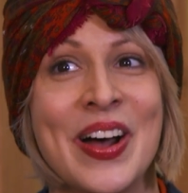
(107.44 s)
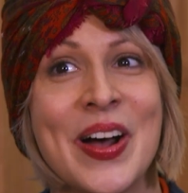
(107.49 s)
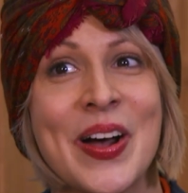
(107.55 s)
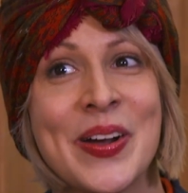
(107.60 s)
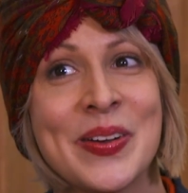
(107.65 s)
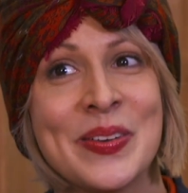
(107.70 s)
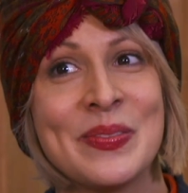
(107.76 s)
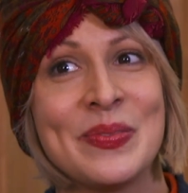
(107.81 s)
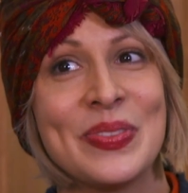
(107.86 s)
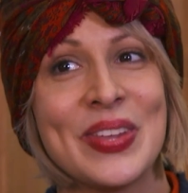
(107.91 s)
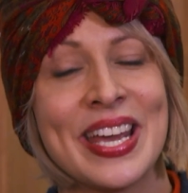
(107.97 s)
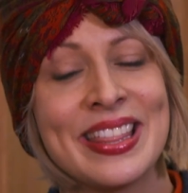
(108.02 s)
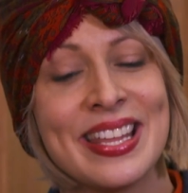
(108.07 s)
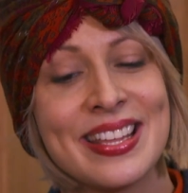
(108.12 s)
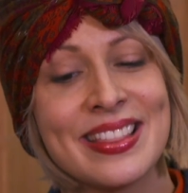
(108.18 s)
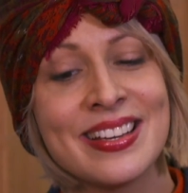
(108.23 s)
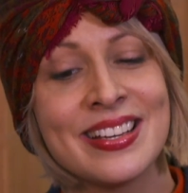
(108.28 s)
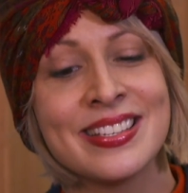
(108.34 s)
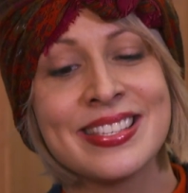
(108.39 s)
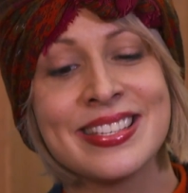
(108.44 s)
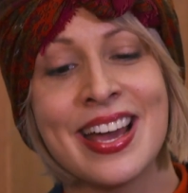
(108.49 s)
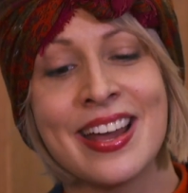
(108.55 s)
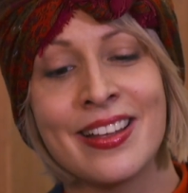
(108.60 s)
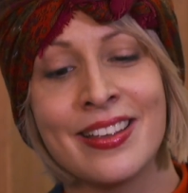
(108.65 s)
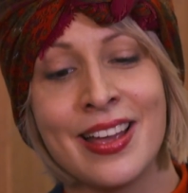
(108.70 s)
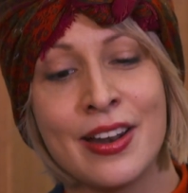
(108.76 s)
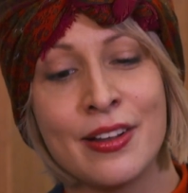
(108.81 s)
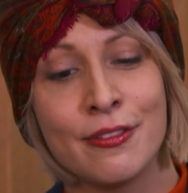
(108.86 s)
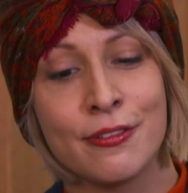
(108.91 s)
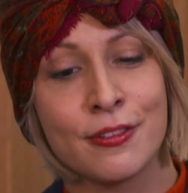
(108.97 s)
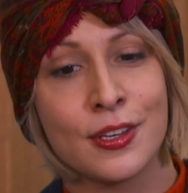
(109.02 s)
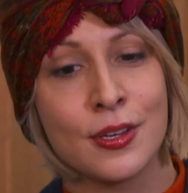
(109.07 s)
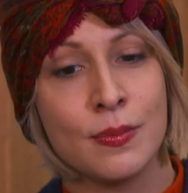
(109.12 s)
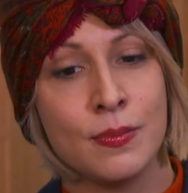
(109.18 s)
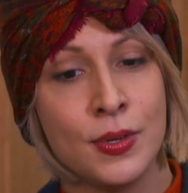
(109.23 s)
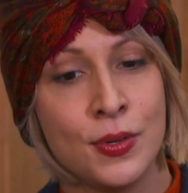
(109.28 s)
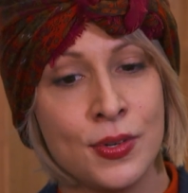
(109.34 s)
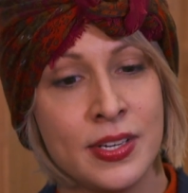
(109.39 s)
I think there's not a lot of
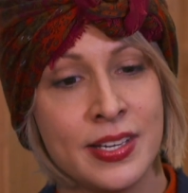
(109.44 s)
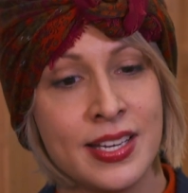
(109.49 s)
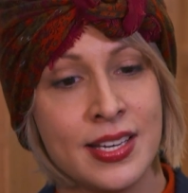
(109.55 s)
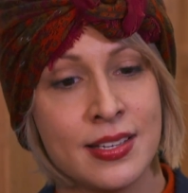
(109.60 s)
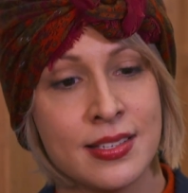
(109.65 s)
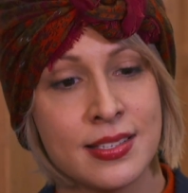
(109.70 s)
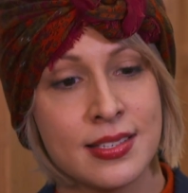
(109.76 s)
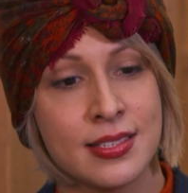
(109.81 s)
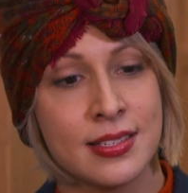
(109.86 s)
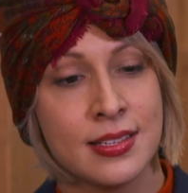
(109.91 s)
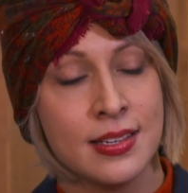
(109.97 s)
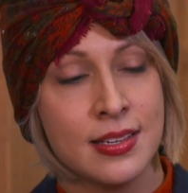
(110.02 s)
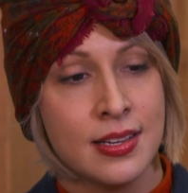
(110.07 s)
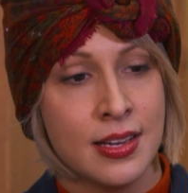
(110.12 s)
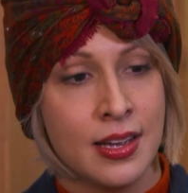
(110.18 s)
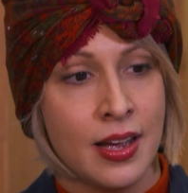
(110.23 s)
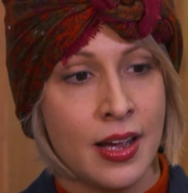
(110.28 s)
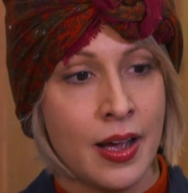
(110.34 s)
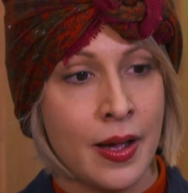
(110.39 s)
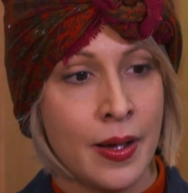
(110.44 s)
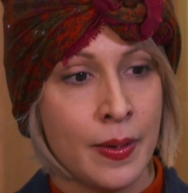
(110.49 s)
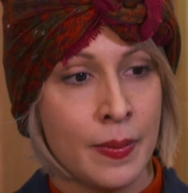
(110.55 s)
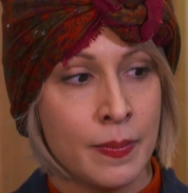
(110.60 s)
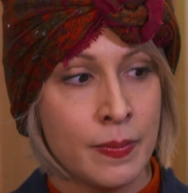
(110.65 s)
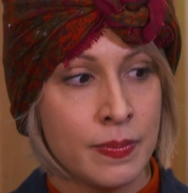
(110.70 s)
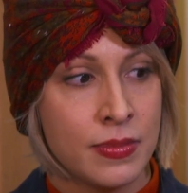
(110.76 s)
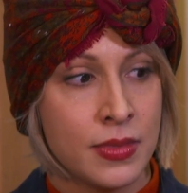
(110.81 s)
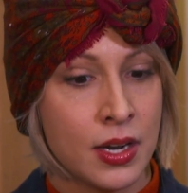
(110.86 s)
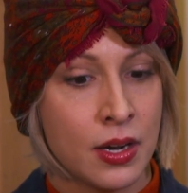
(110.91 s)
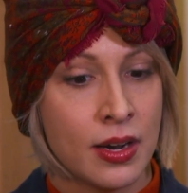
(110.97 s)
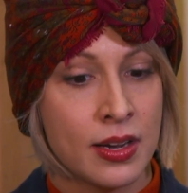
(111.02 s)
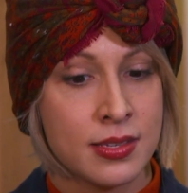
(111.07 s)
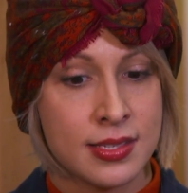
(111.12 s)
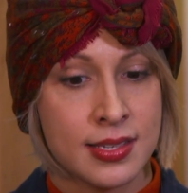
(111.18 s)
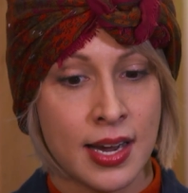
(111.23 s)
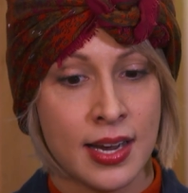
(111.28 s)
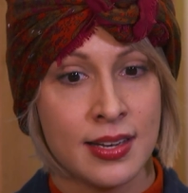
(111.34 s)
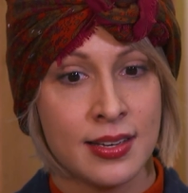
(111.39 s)
communities that are
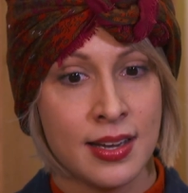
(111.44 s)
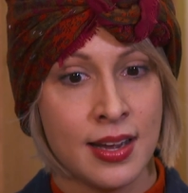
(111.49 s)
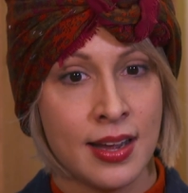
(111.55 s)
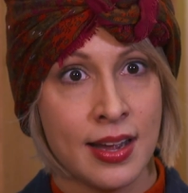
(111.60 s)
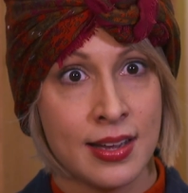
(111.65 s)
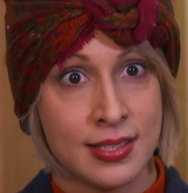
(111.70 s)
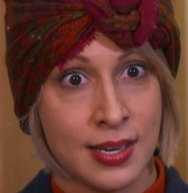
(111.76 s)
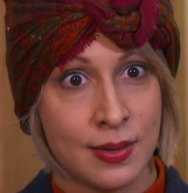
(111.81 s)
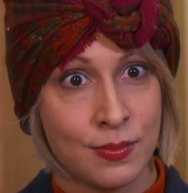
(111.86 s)
as tight-knit as